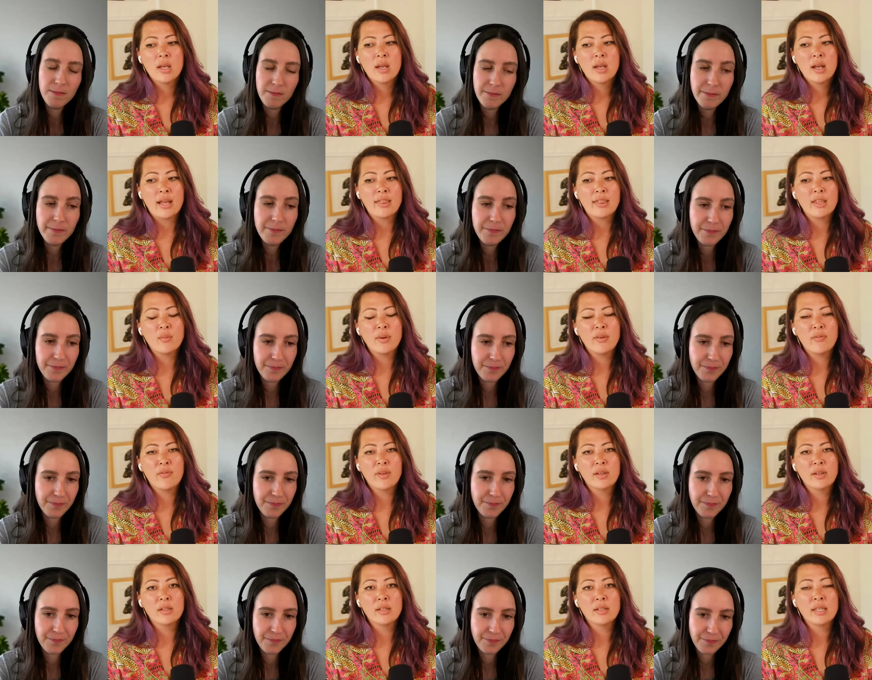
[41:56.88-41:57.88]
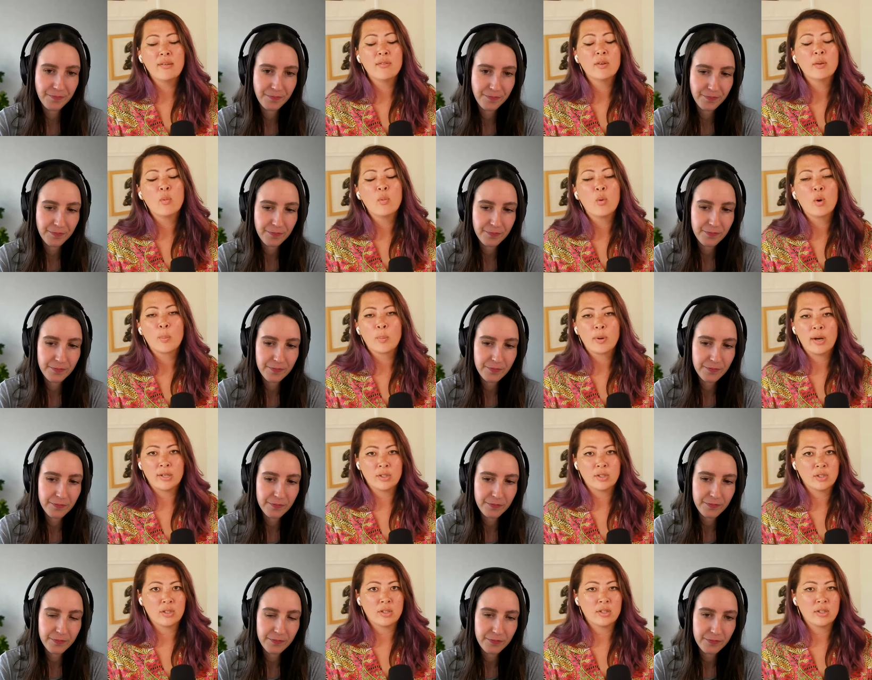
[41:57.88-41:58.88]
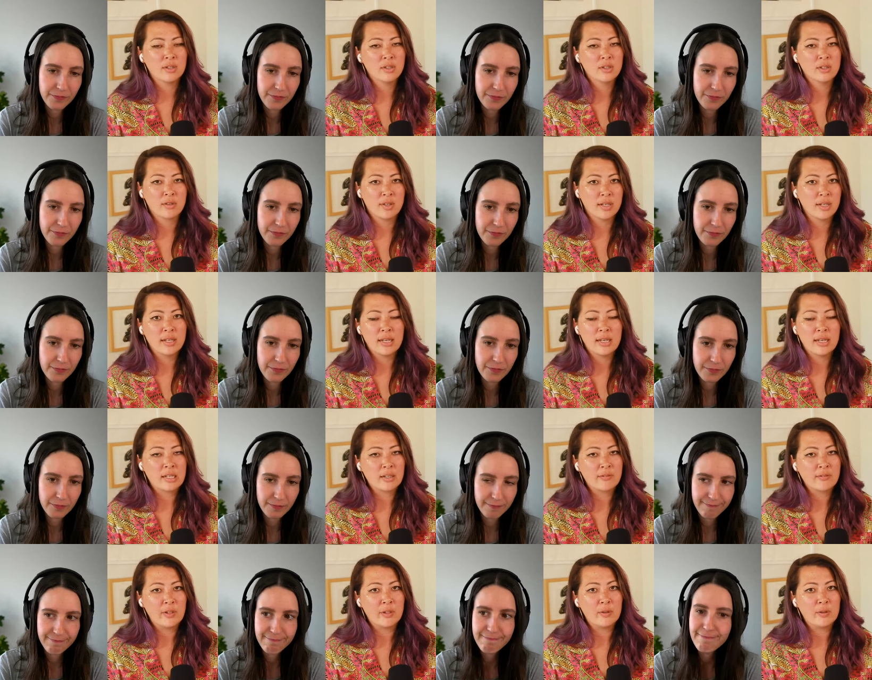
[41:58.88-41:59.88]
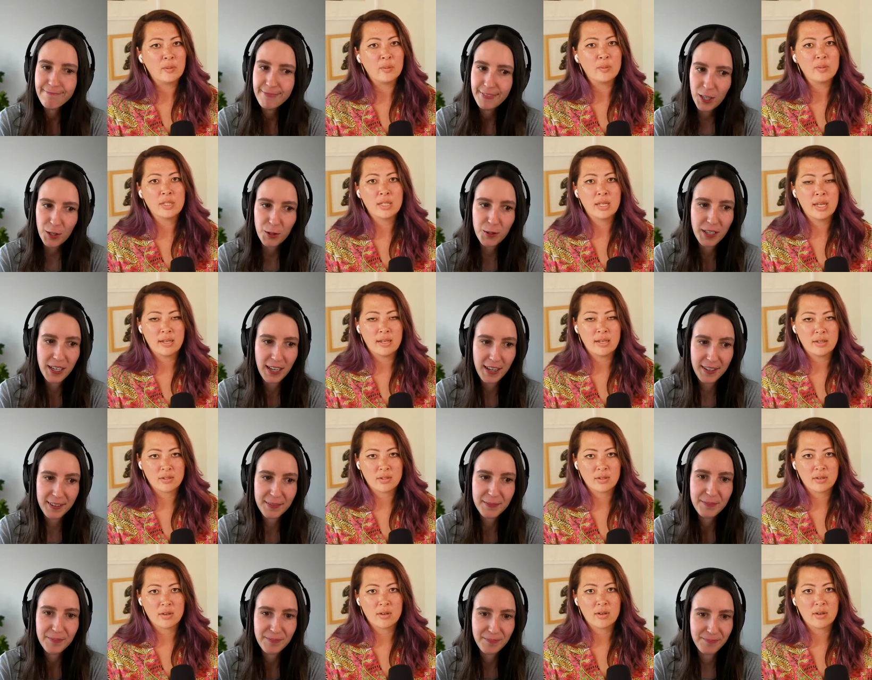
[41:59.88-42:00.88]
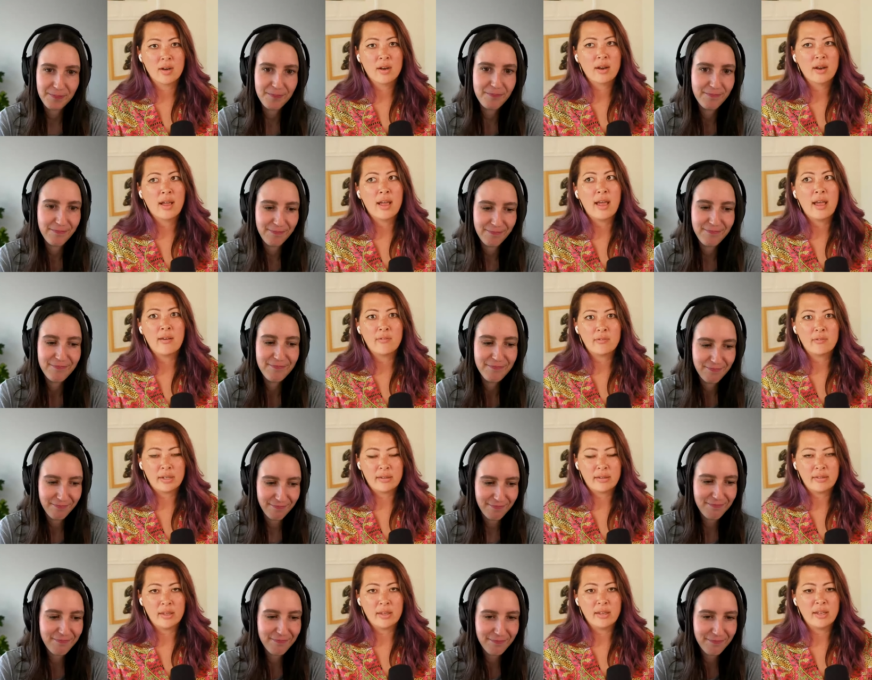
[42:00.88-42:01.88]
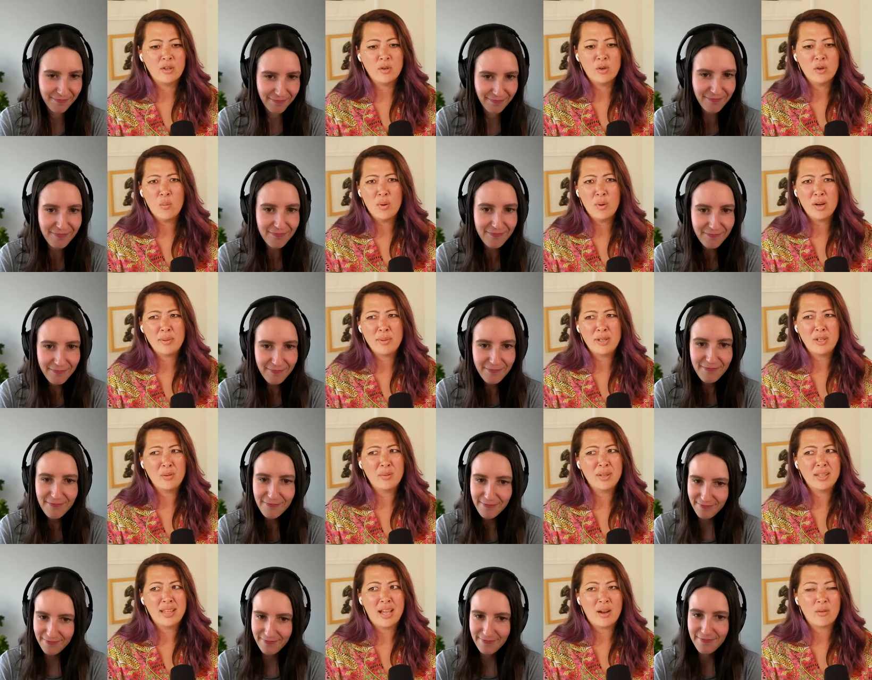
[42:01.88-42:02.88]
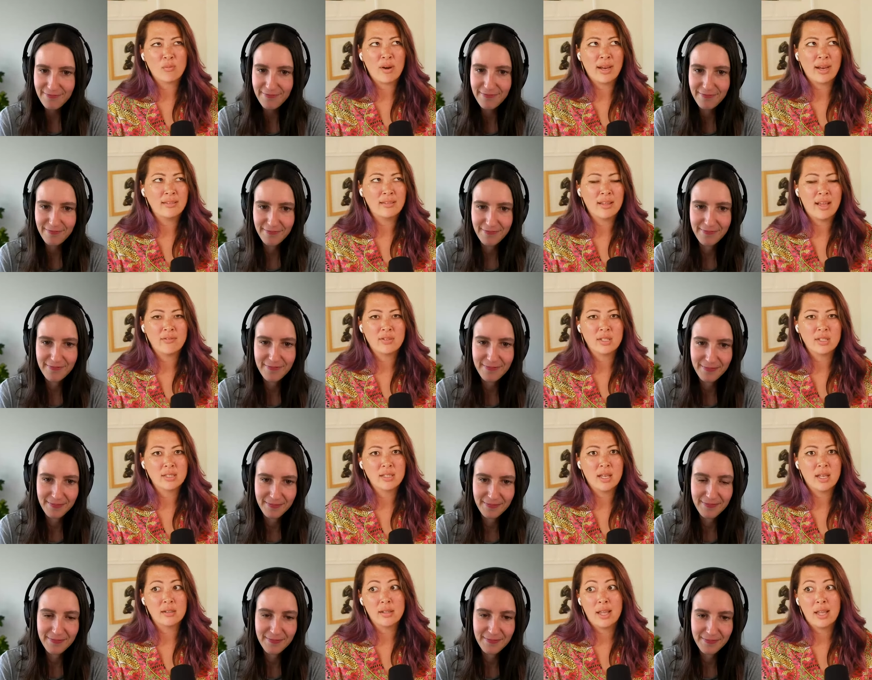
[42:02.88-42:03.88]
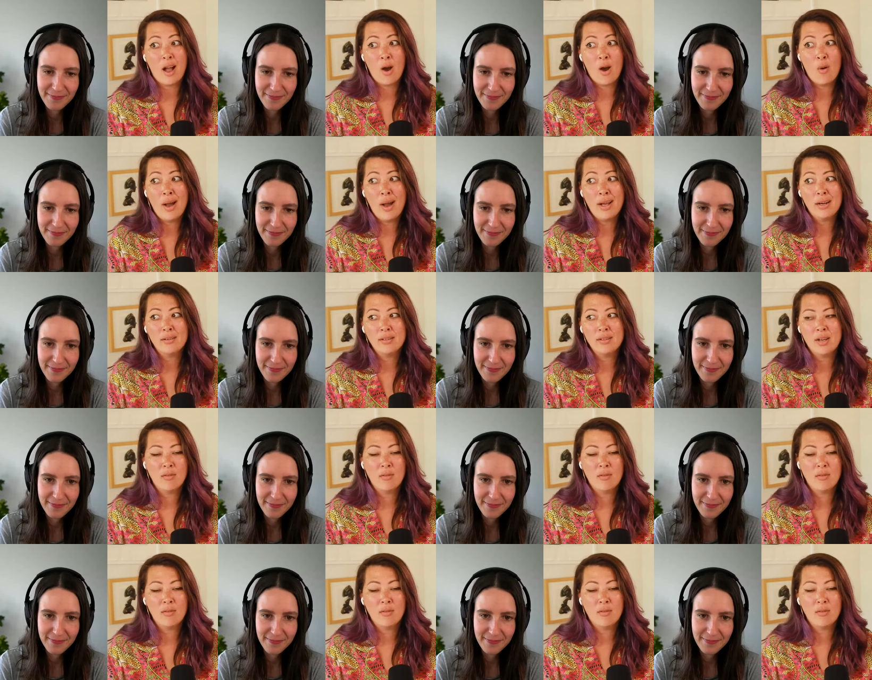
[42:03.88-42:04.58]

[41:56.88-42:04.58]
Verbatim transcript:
Speaker 1: I think we feel even more pressure during an interview to oh, answer. Yeah everything. And you don't want to be doing that right, left, and center, like, oh, I don't know.